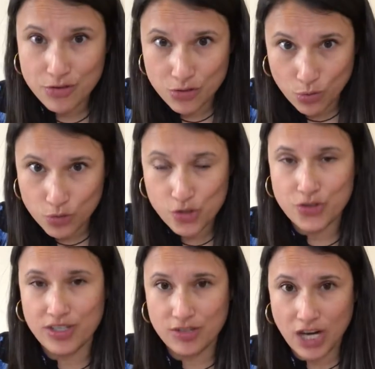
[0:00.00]
the
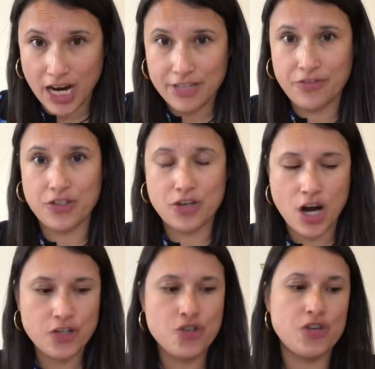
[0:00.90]
soldiers that died for their
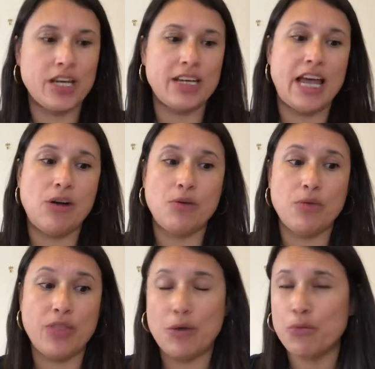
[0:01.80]
country, and how
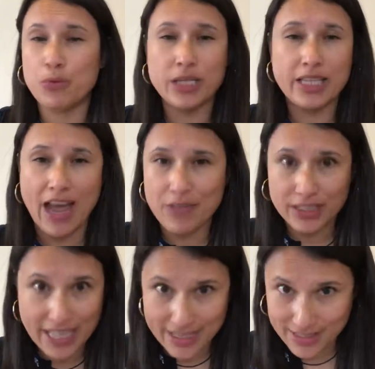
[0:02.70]
they really have a
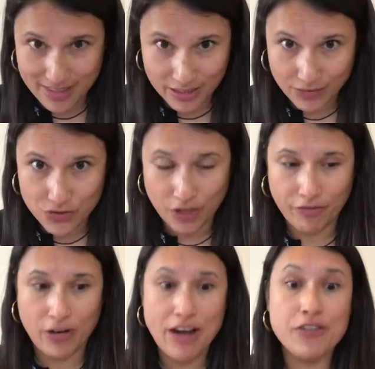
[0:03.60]
legacy that lives on
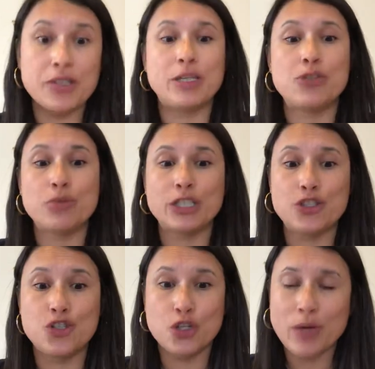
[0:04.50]
forever. And what he's really
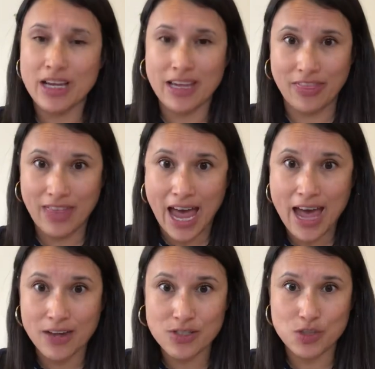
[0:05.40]
doing in
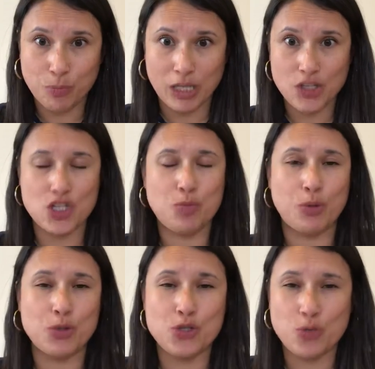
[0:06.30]
that speech is
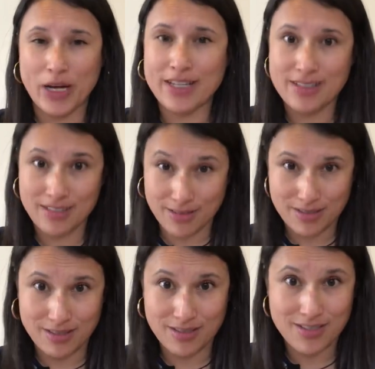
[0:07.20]
persuading
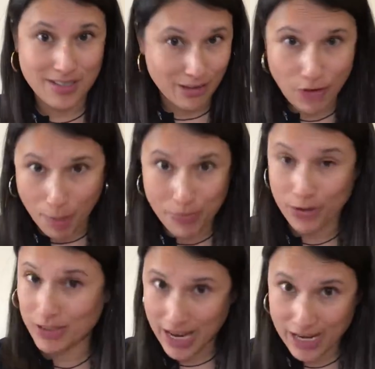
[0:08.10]
citizens to give up
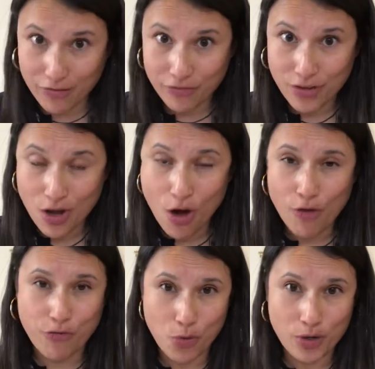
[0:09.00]
their life
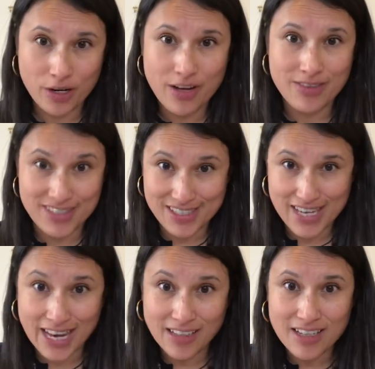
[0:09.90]
for the
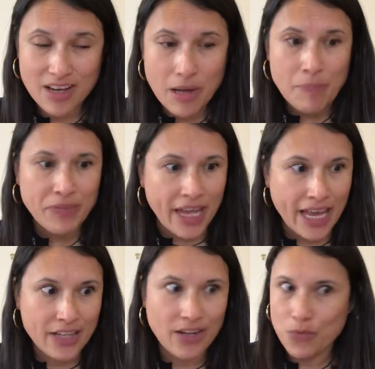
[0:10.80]
state.
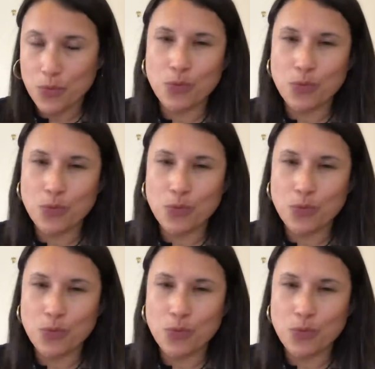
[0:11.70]
And